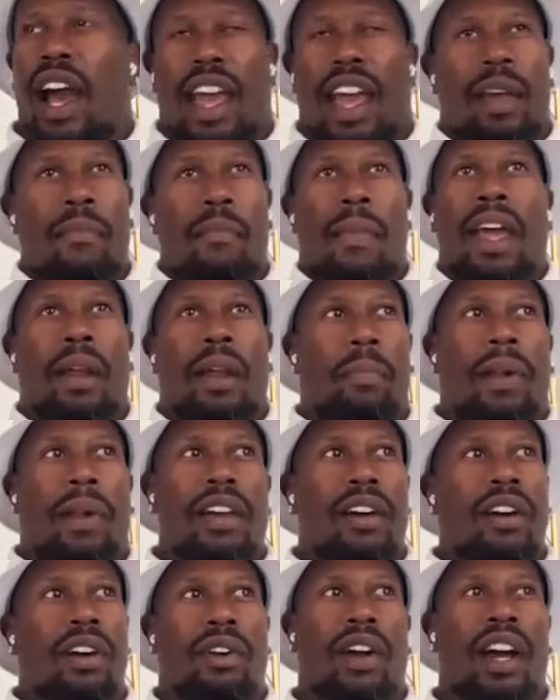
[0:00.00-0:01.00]
I had made a
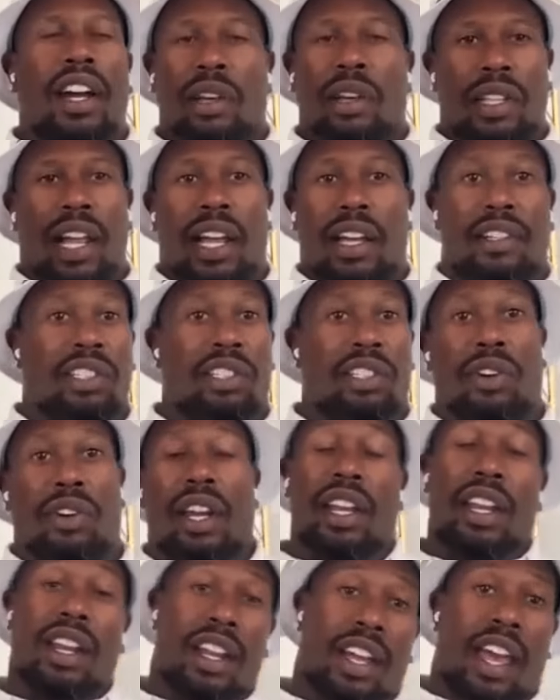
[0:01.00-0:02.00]
play on Gronk. It was like a
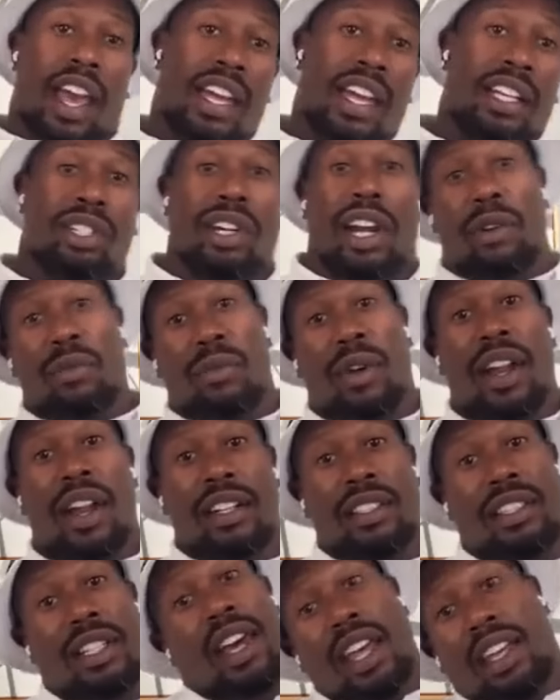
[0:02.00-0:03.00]
screen, and he tried to run
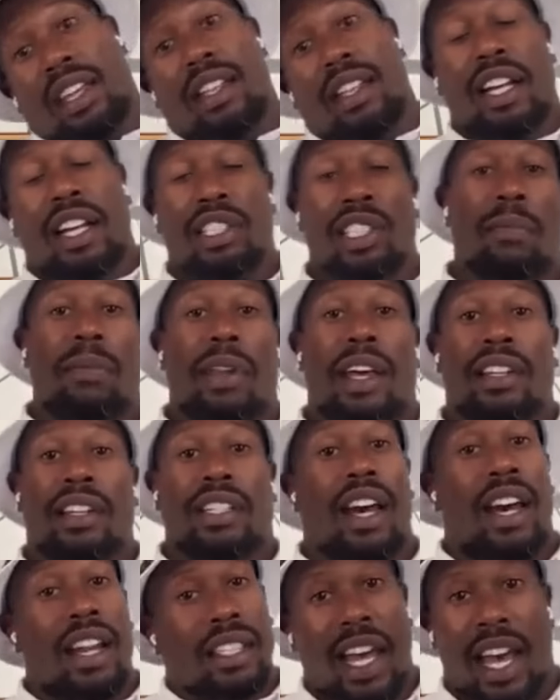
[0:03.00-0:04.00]
outside, and I, I jumped
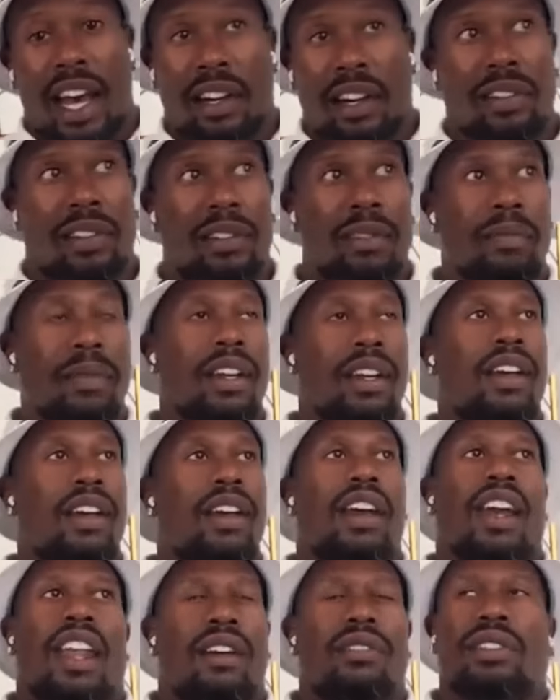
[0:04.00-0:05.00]
outside to tackle him,
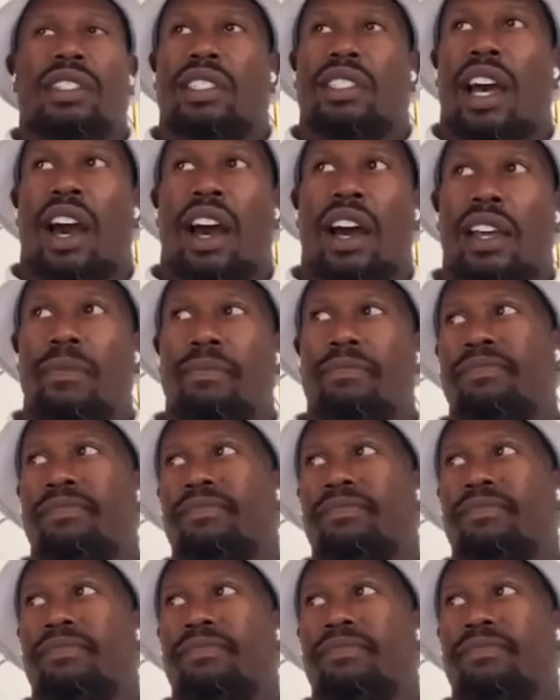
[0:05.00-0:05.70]
and I was just hyped.